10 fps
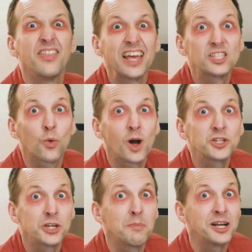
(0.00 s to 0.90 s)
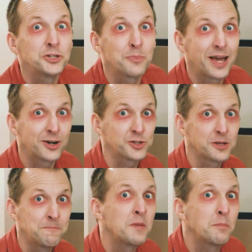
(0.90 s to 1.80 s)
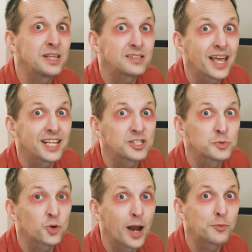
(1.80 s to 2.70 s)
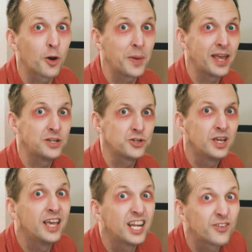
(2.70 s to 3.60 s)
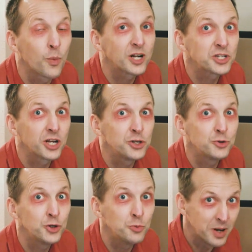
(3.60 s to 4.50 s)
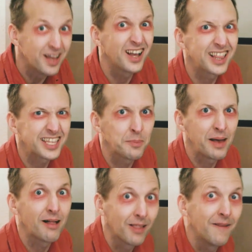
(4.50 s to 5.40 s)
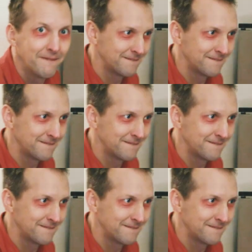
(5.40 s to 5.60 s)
Thanks for watching Mind Your Manners. Please like and subscribe to our page. And if you're watching on YouTube, click the bell.